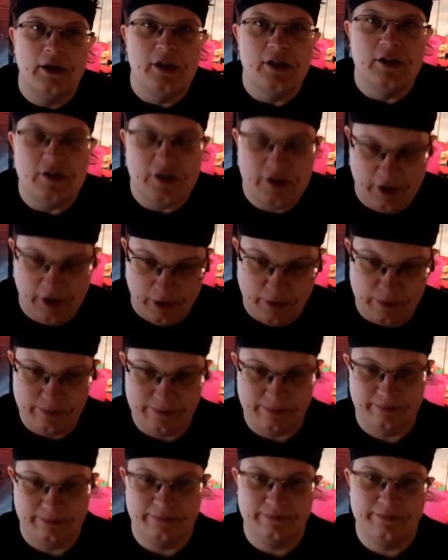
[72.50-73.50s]
So
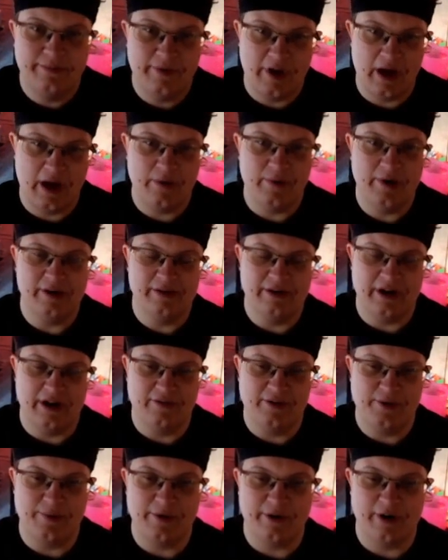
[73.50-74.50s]
now we don't have
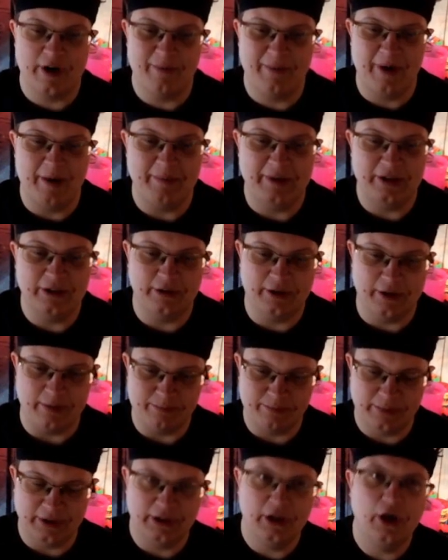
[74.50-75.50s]
to worry about me
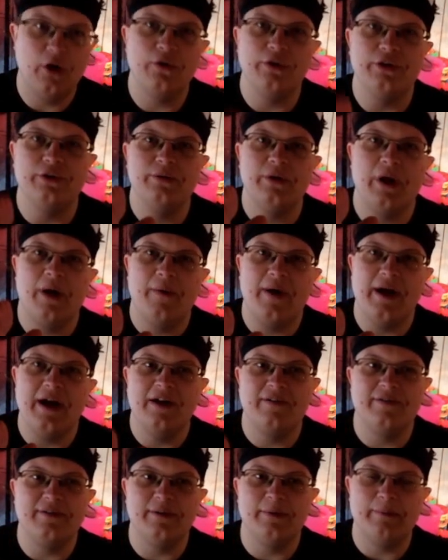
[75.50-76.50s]
looking below you. Now I
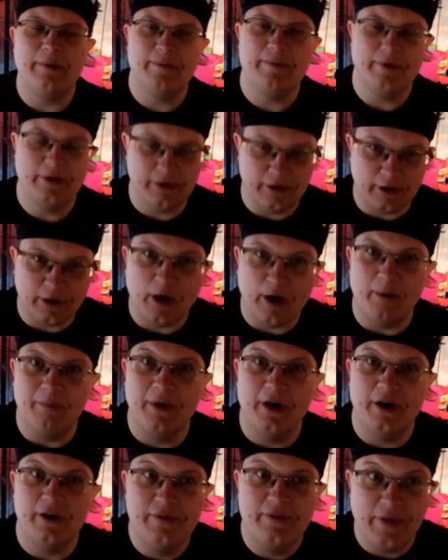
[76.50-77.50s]
have to remember to look
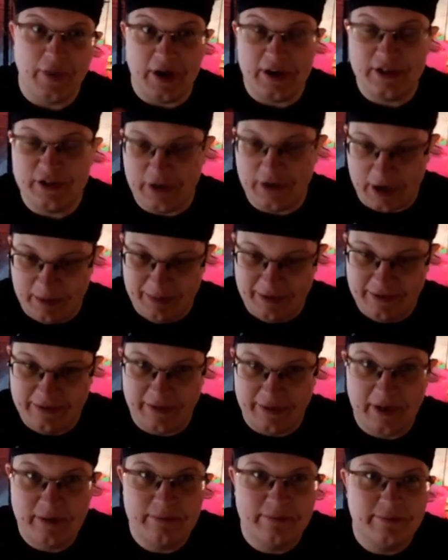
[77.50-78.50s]
above. That's gonna be
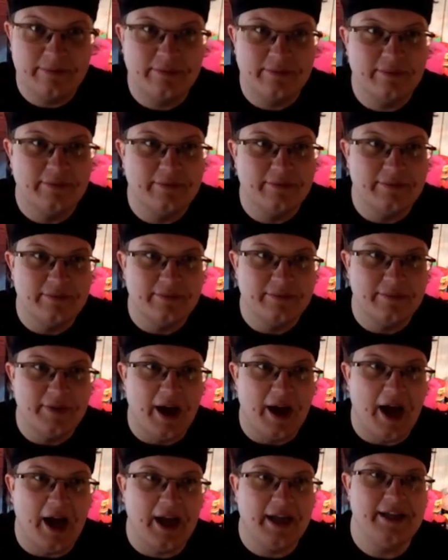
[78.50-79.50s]
fun.
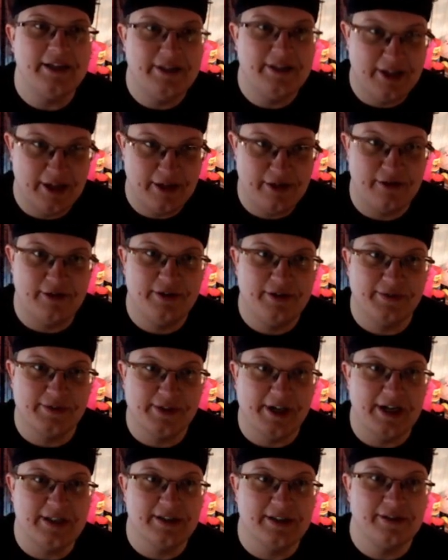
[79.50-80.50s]
I continue to
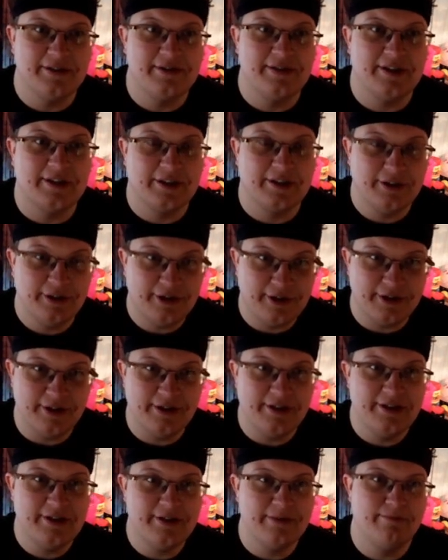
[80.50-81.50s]
forget to close the
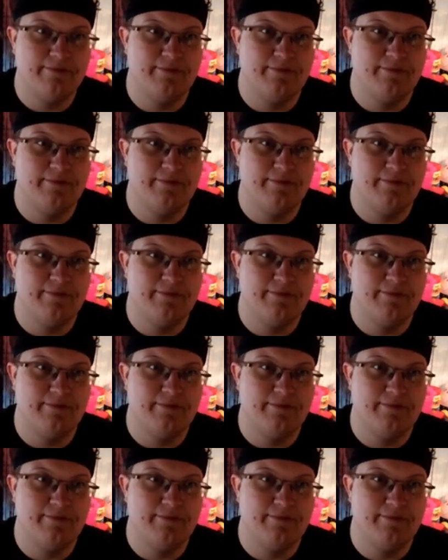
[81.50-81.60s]
curtains.